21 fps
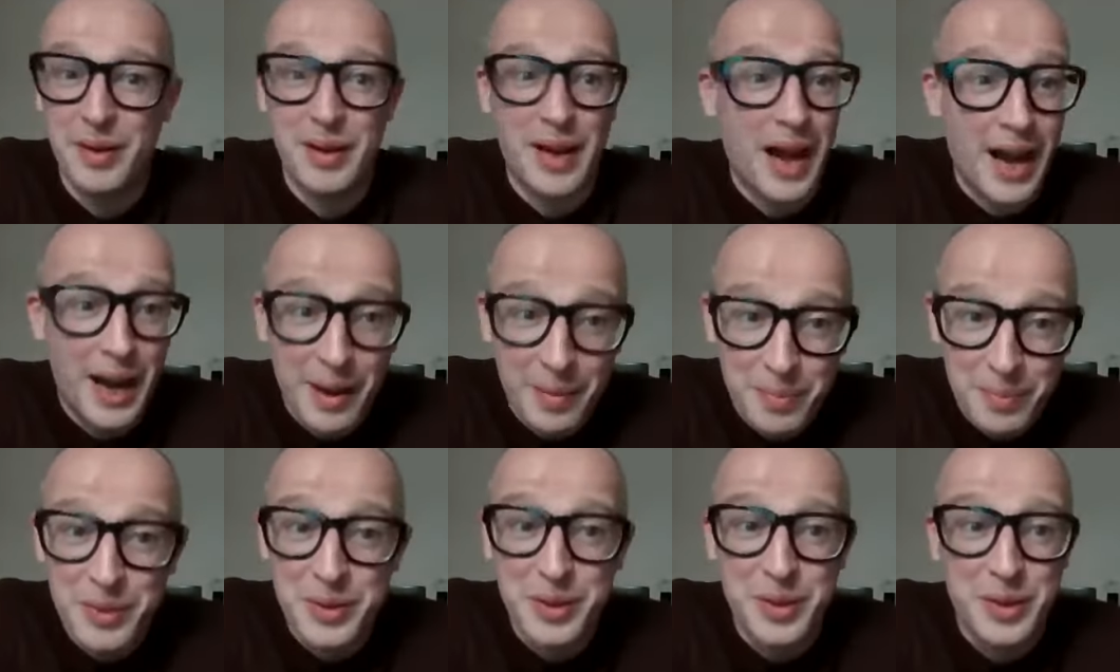
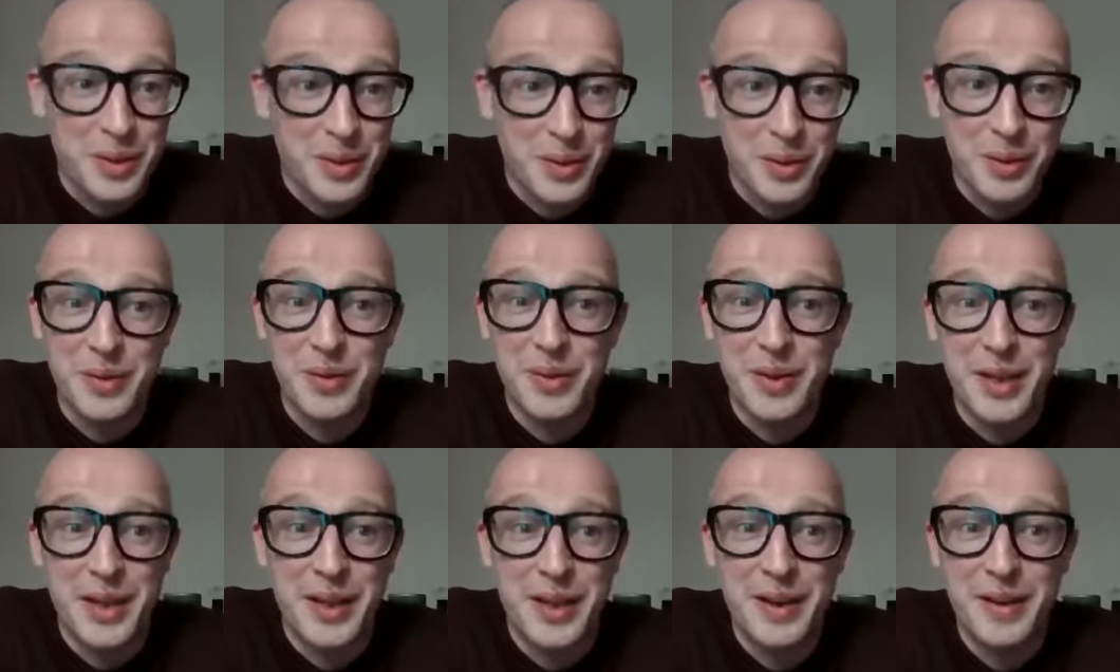
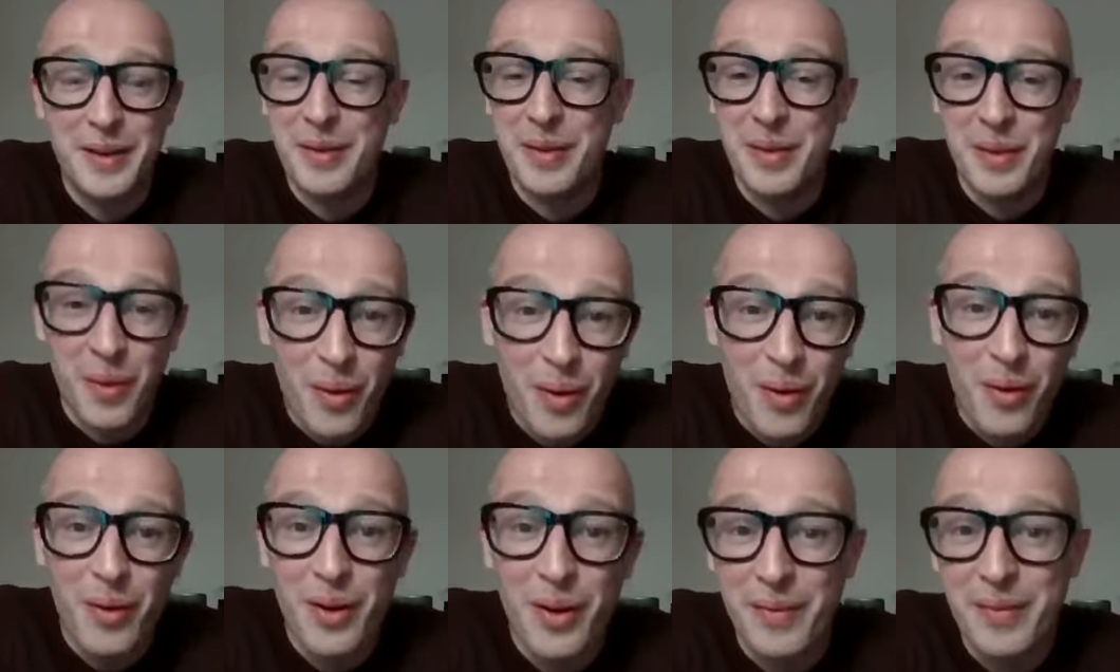absolutely
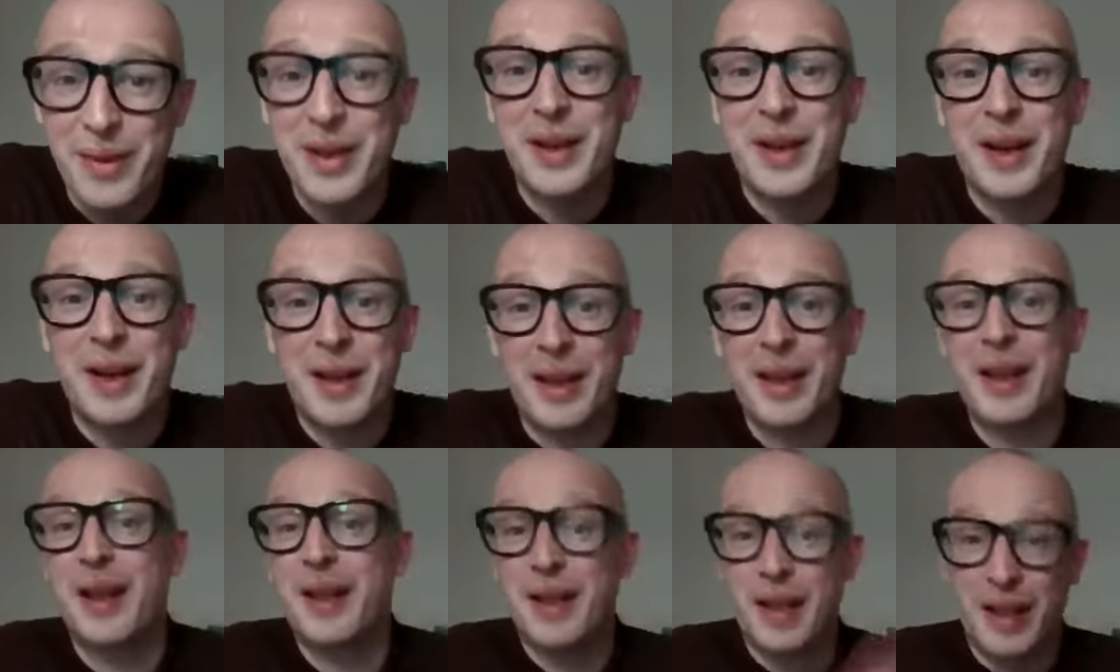not. I mean,
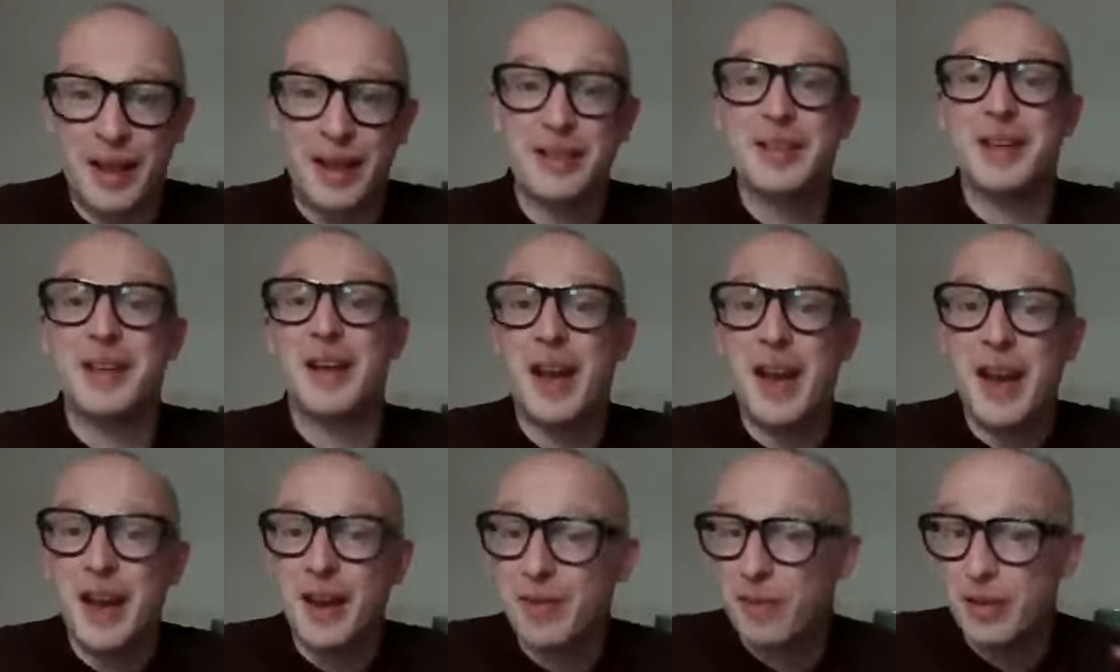it's
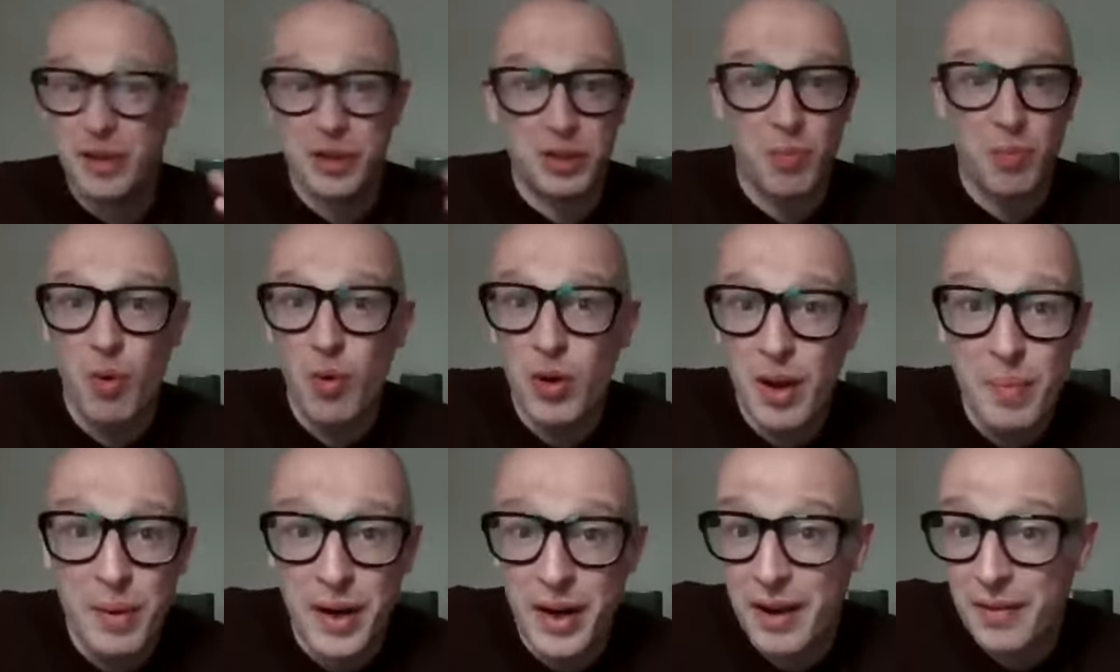great. Well, the smoky
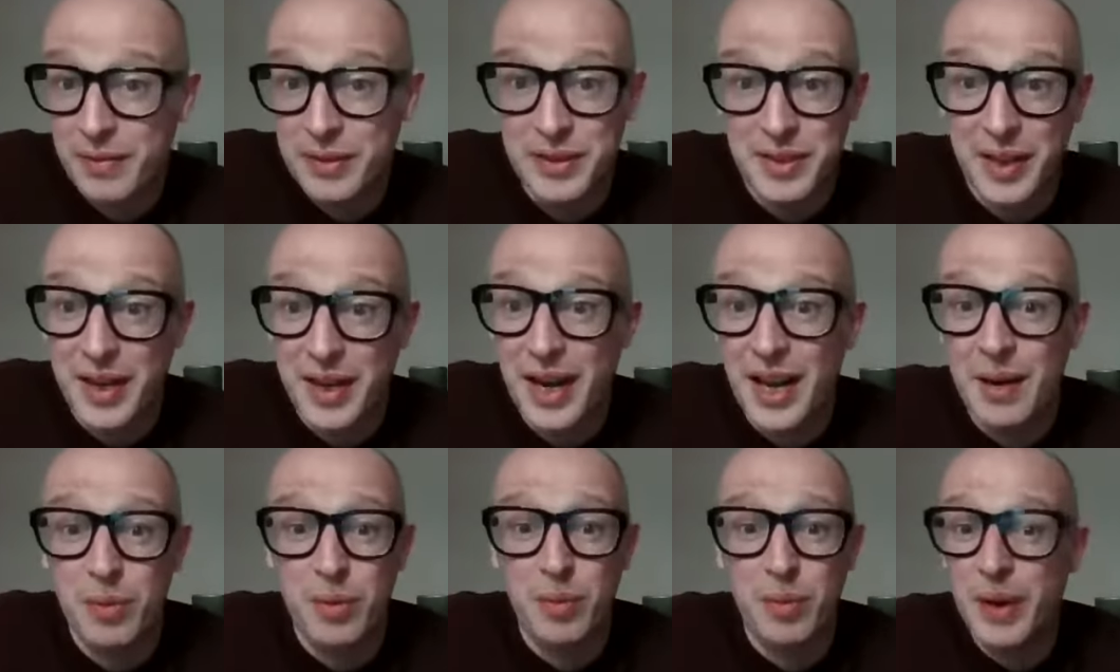Bonnehaven's
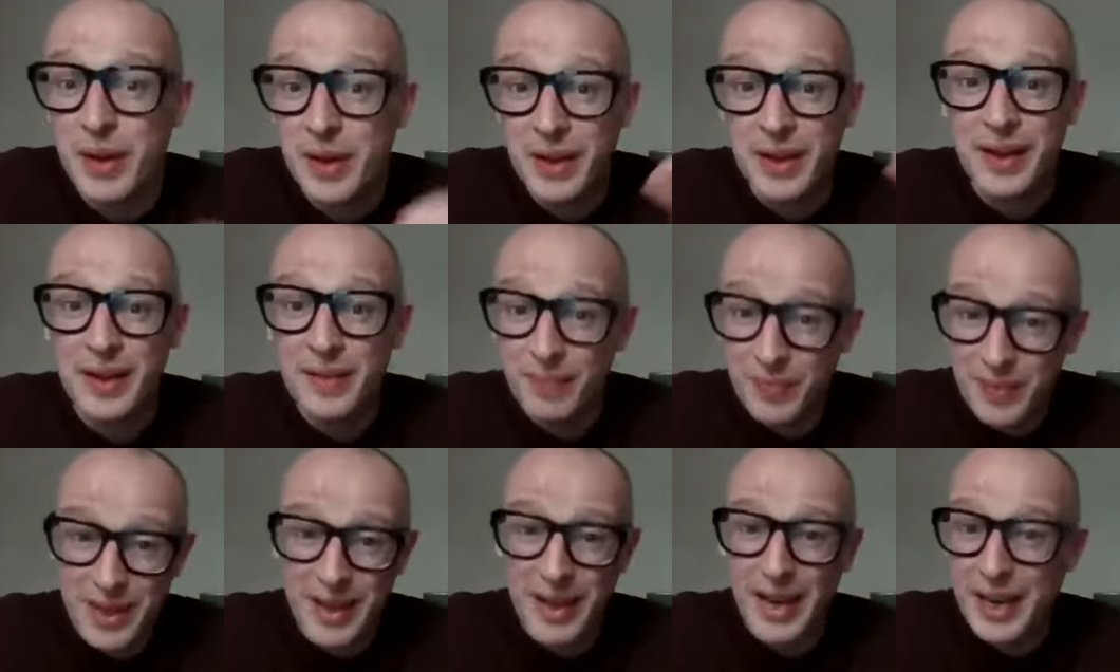incredible, but
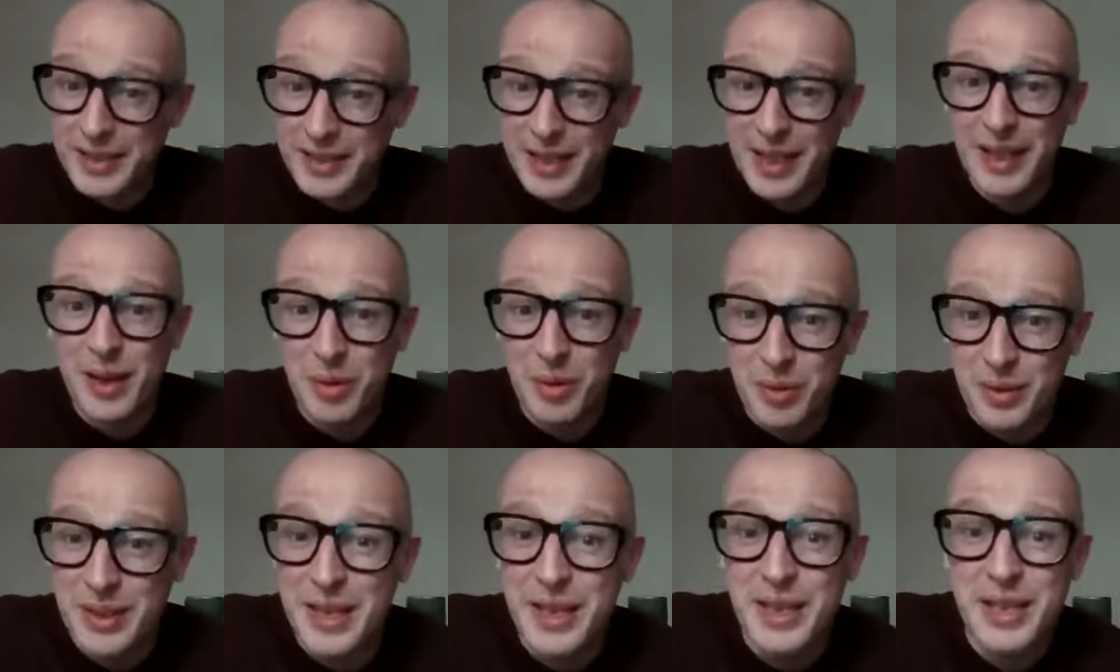it's a little
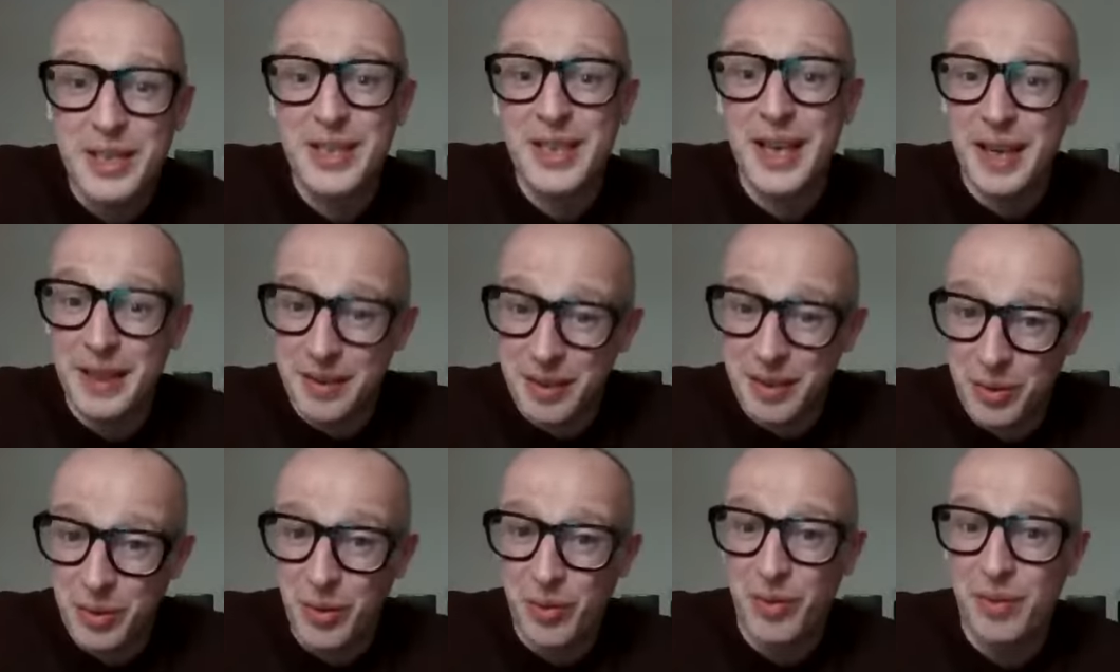niche thing to
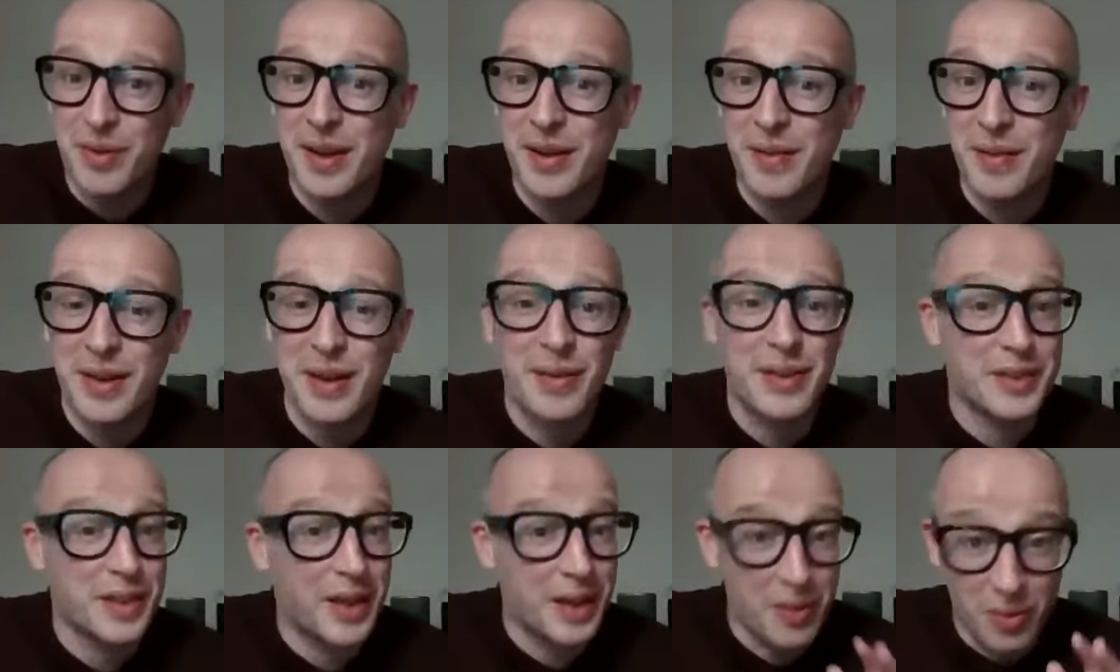do from time to time. I
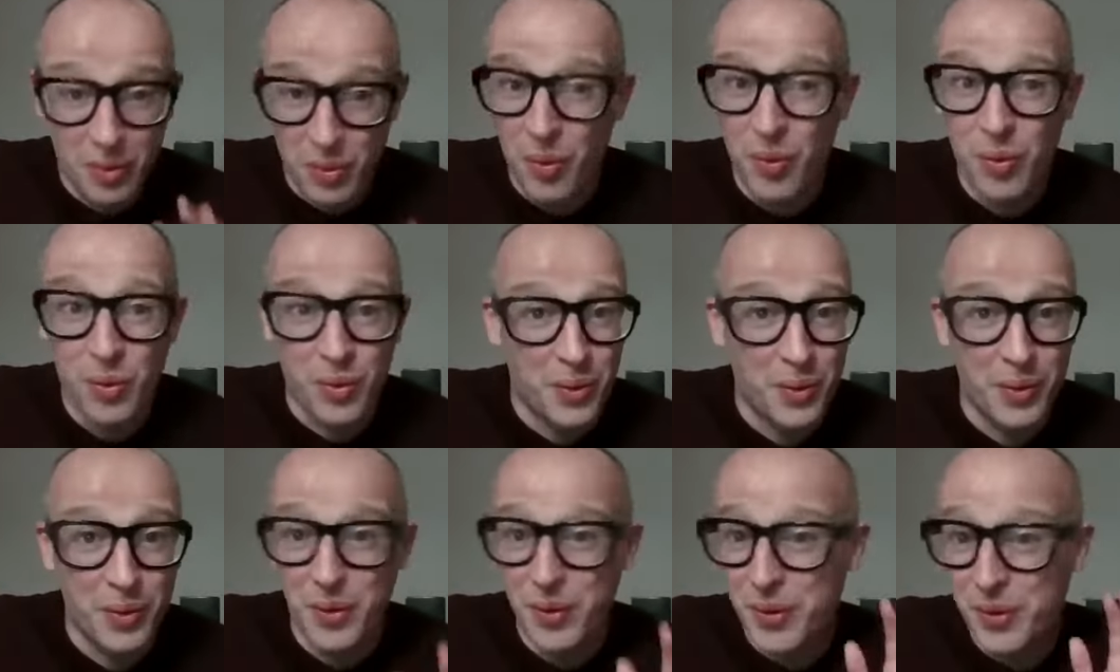was like,
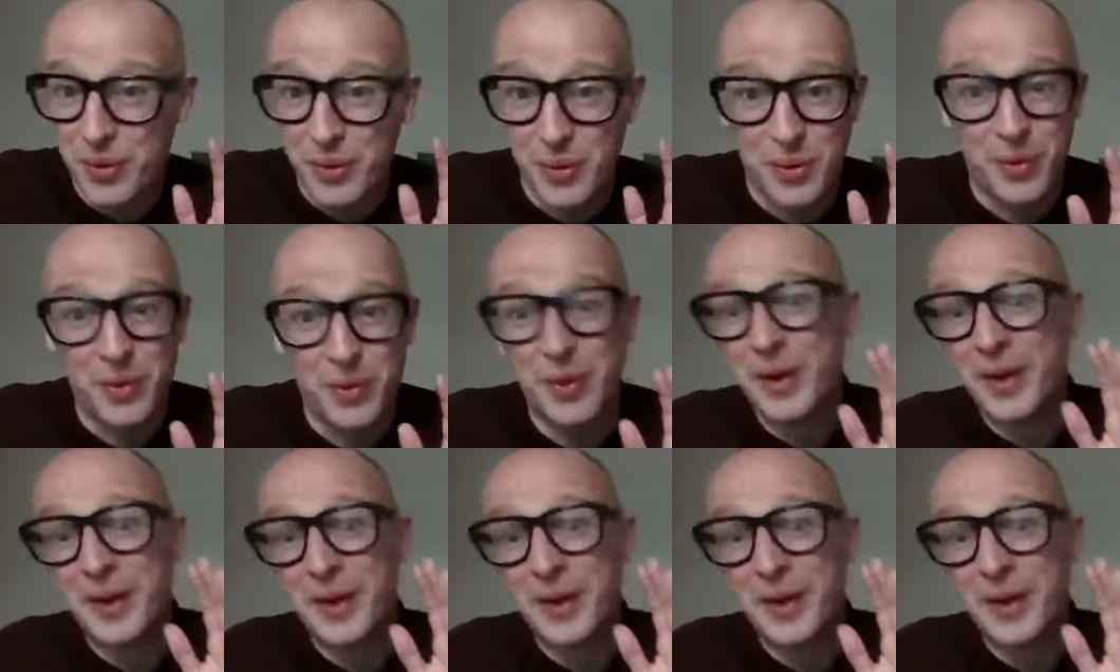no.